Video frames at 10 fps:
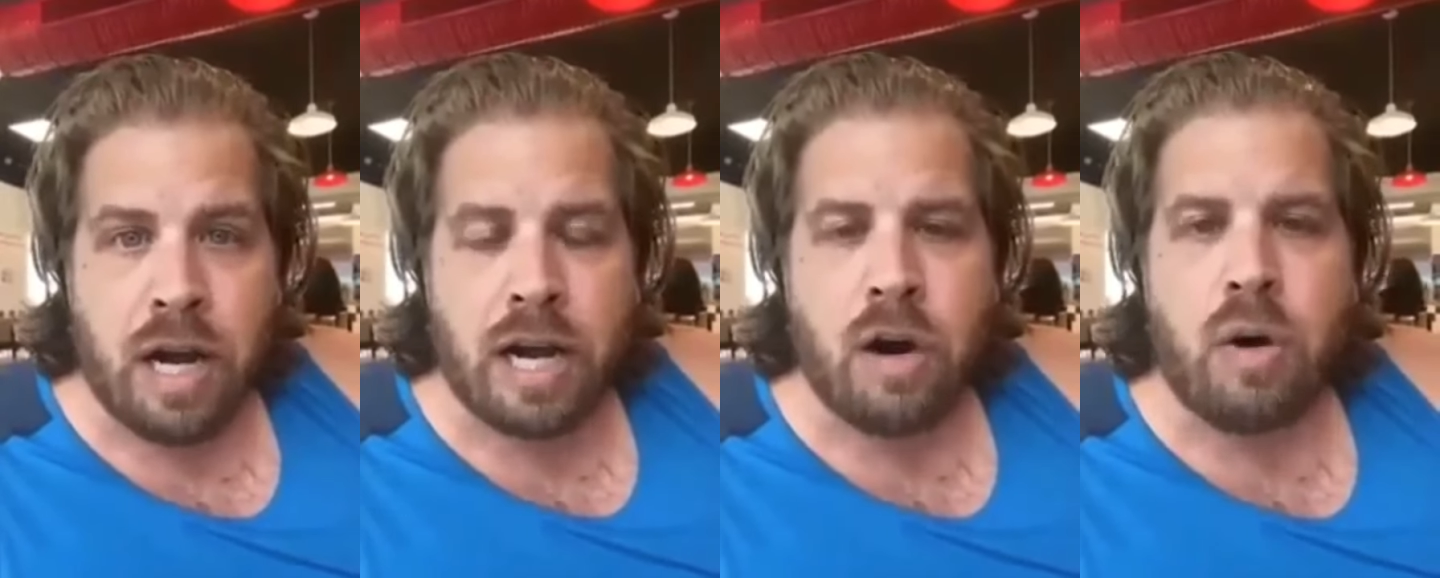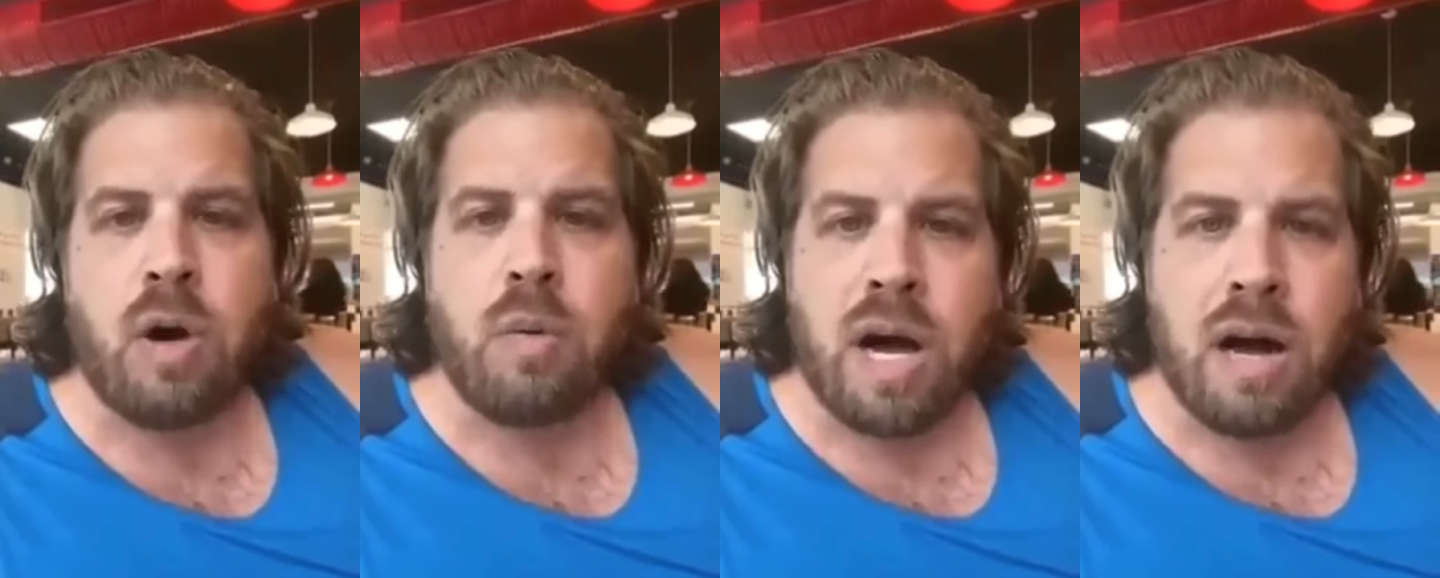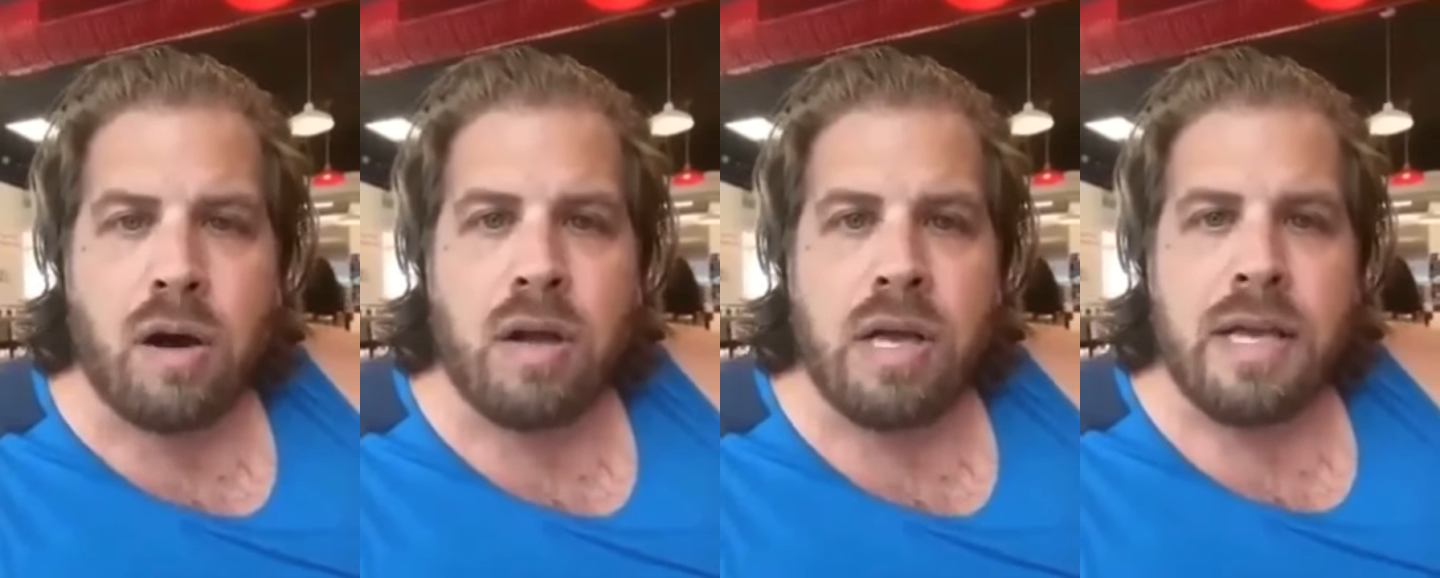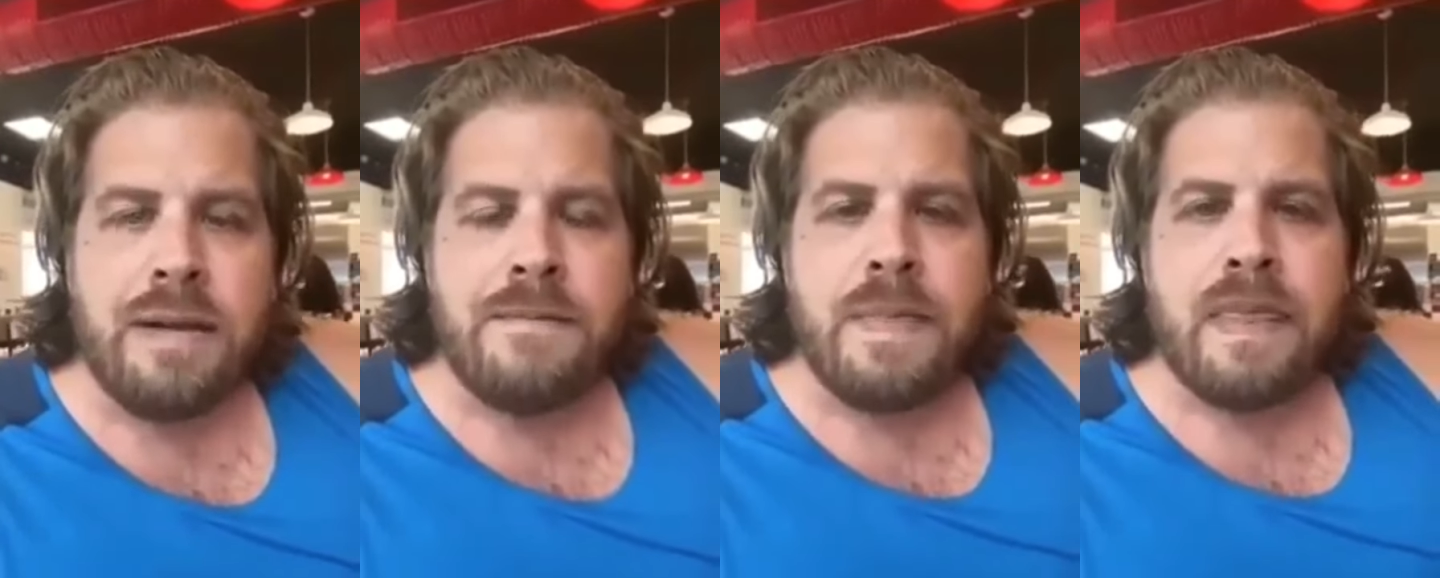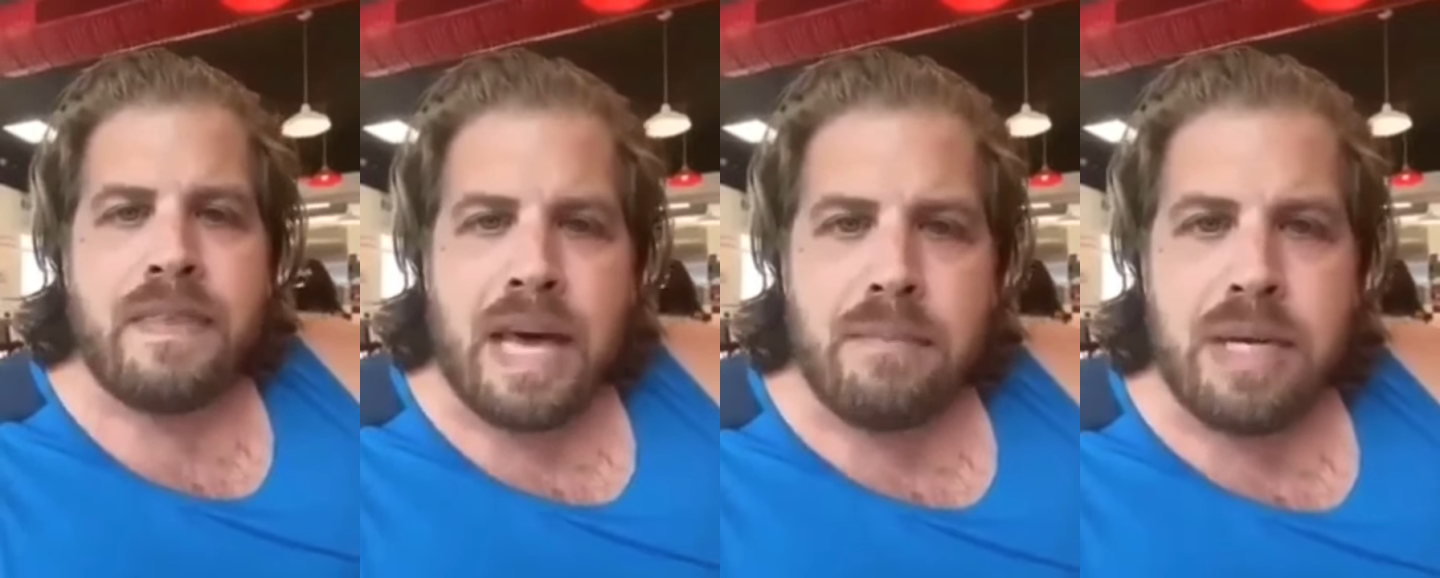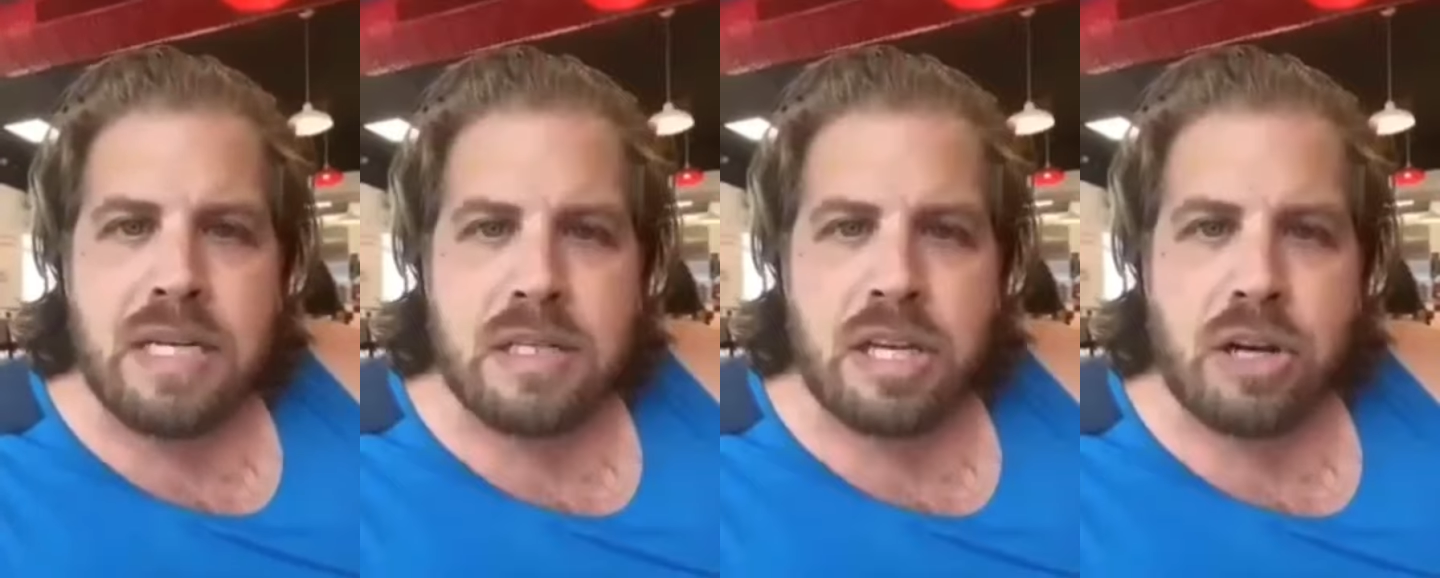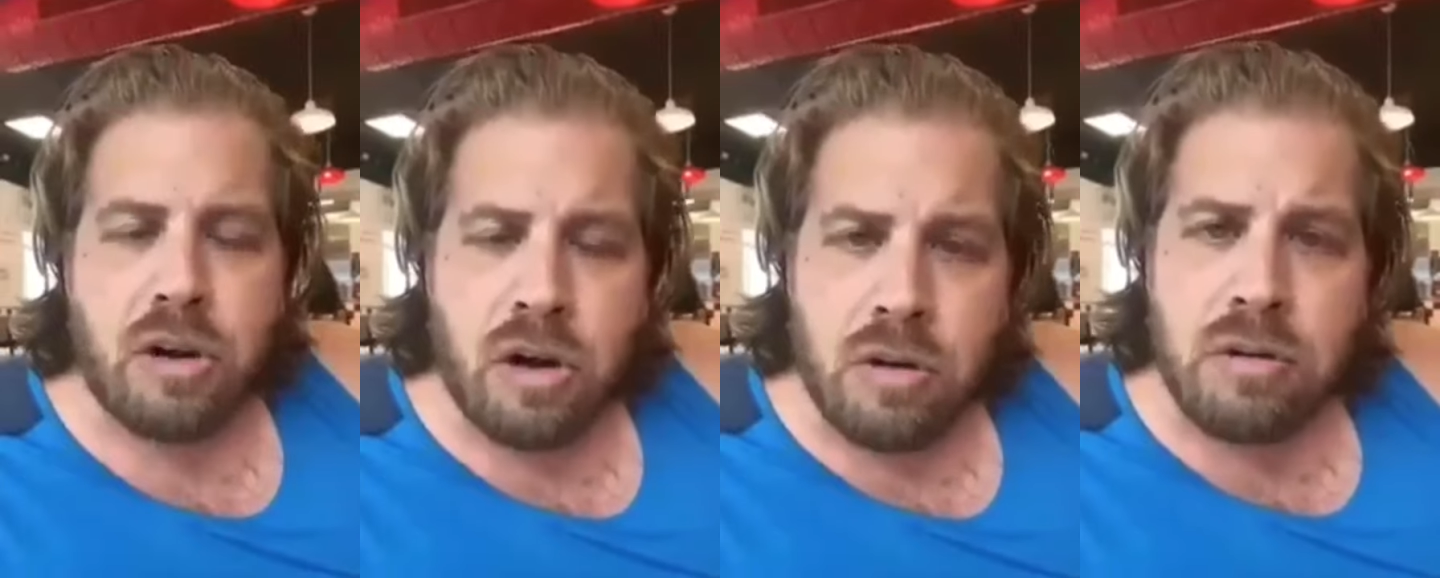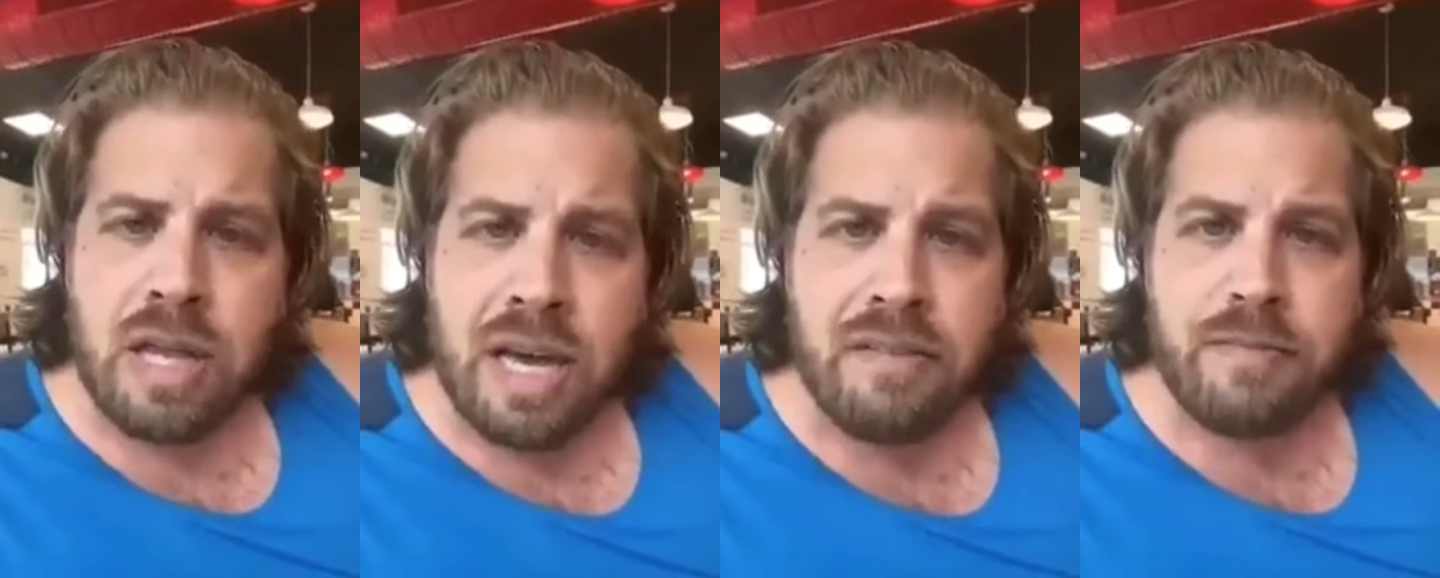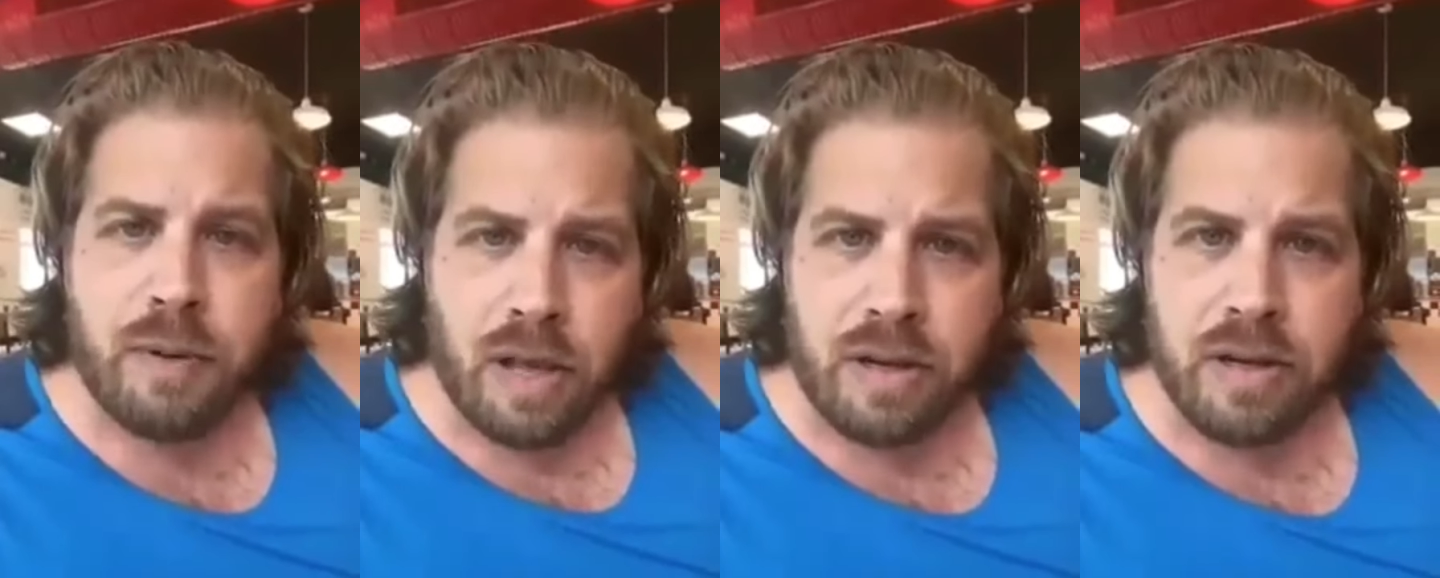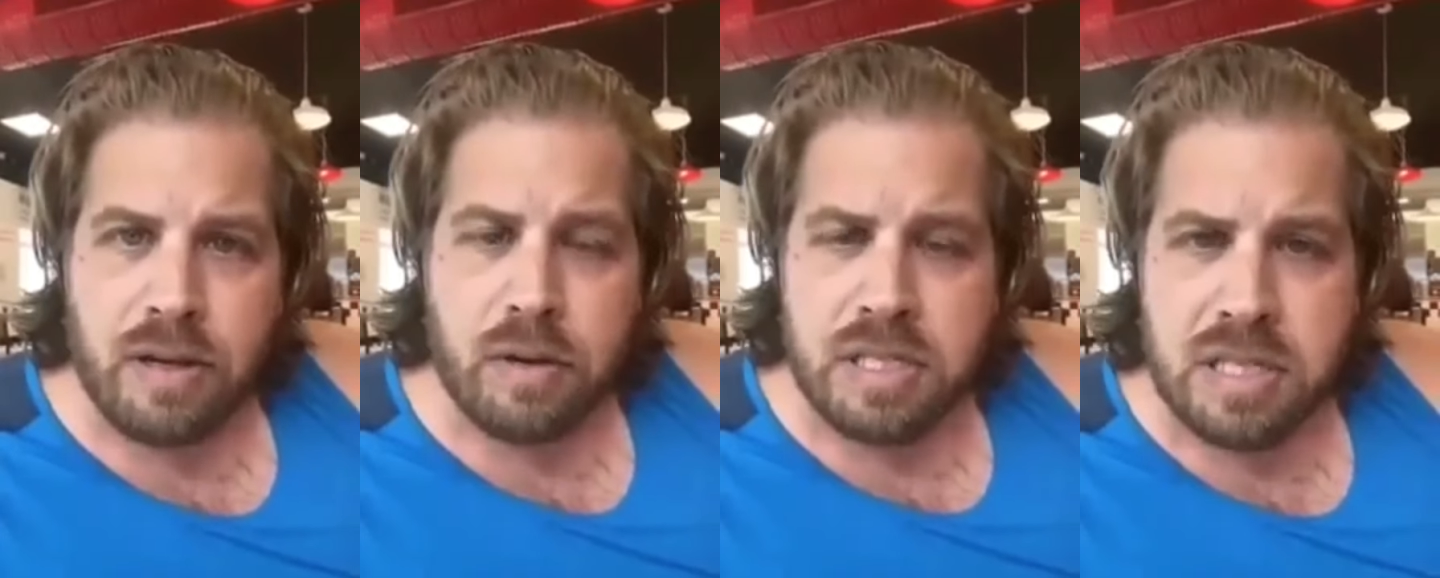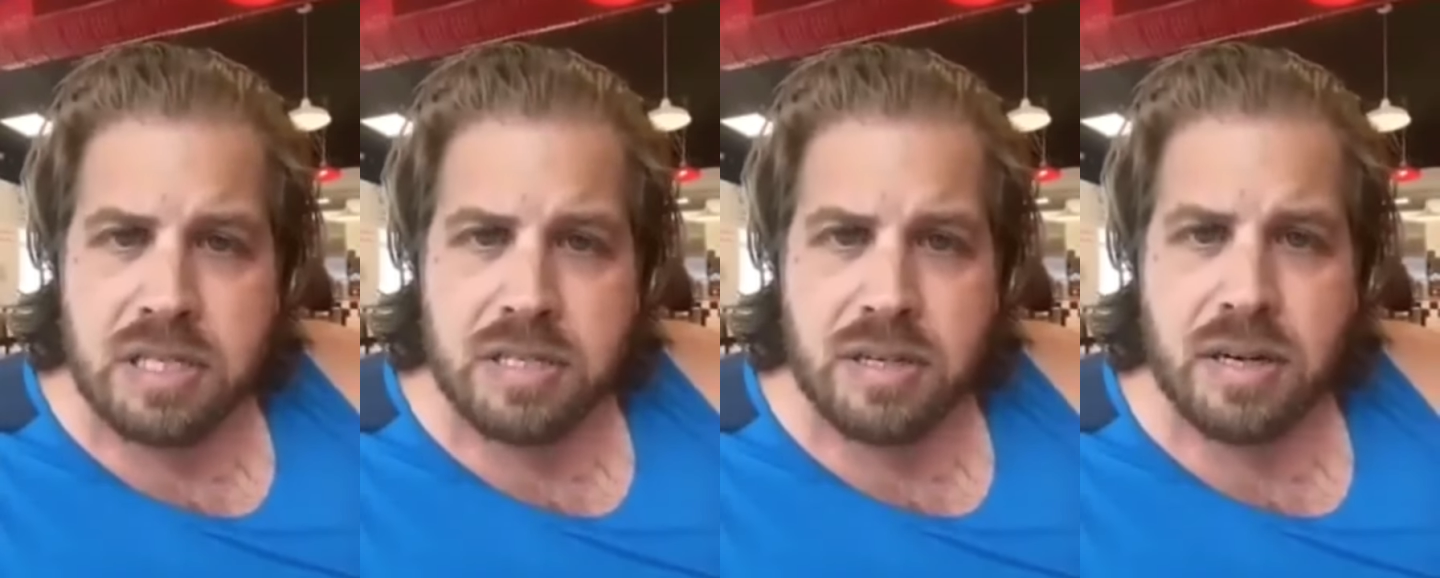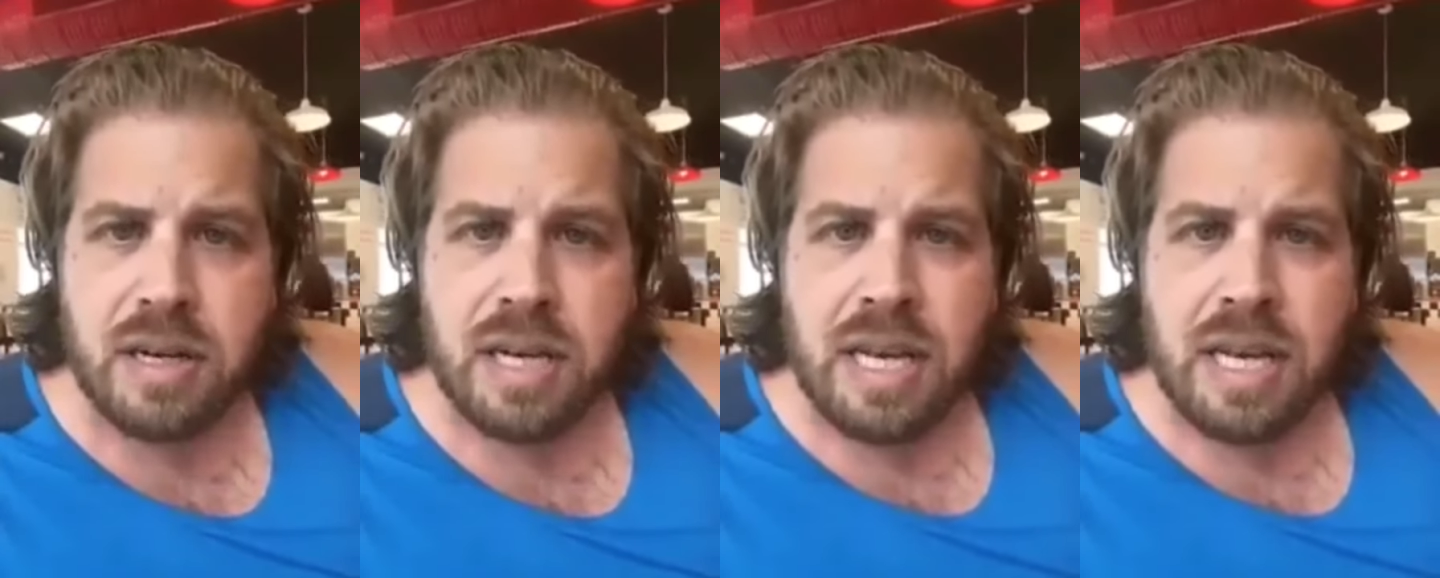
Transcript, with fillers: And I go, Oh, wow, that means that your whole life, brother or sister,